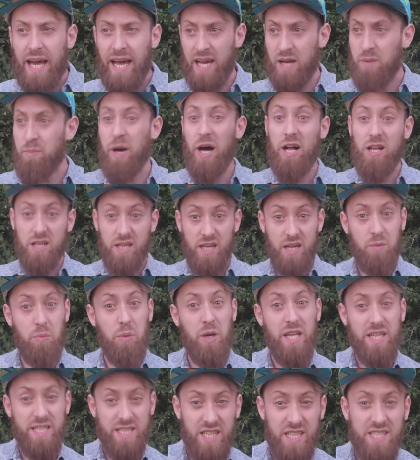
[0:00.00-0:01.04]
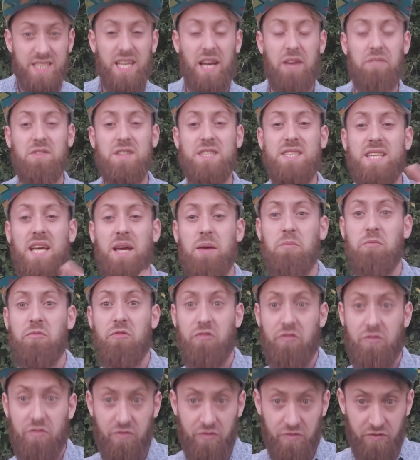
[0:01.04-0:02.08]
animalic, but it does have the same
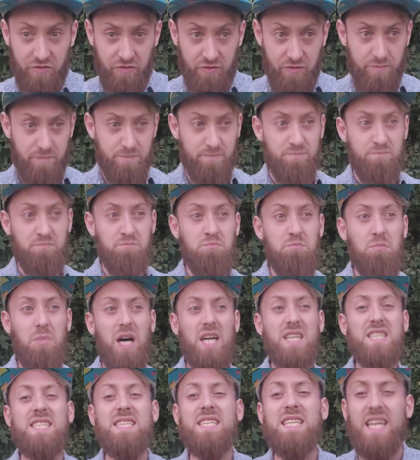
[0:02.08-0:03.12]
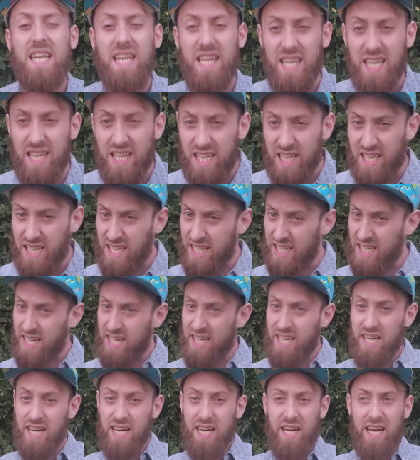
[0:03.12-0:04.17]
musky,
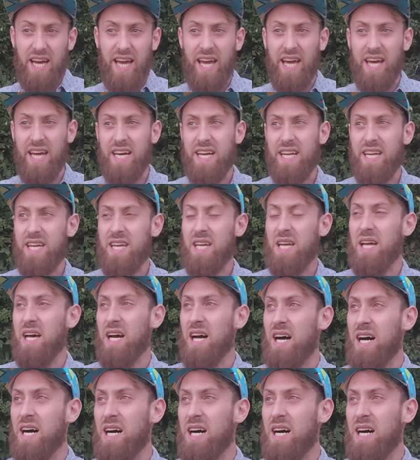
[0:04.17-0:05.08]
and